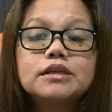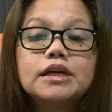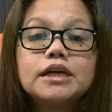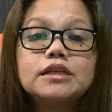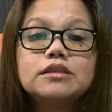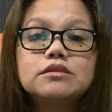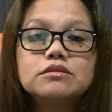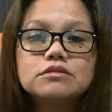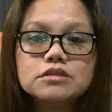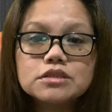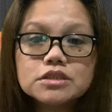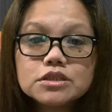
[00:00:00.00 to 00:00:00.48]
the
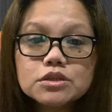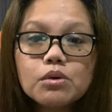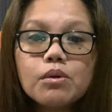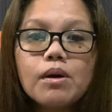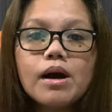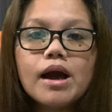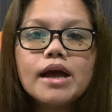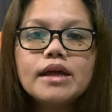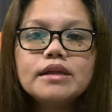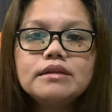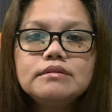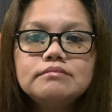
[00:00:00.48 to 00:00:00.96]
Eaton
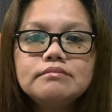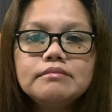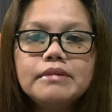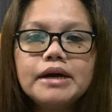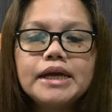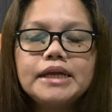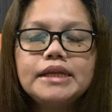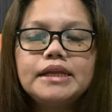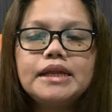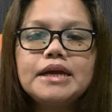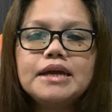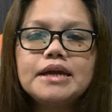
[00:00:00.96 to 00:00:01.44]
Squad.
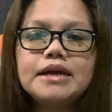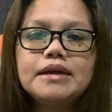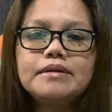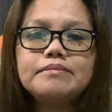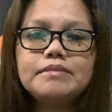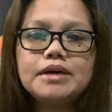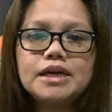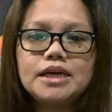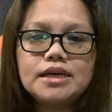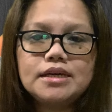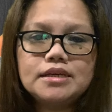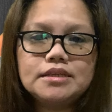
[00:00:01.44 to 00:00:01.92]
My
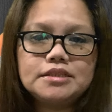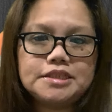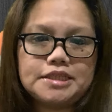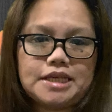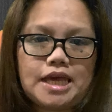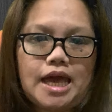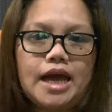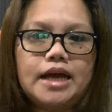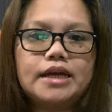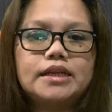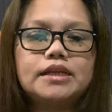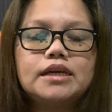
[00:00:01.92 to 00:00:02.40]
name is
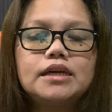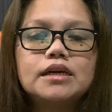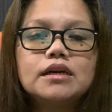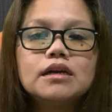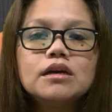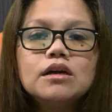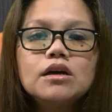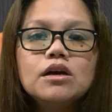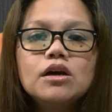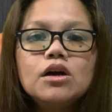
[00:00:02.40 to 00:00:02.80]
Addie.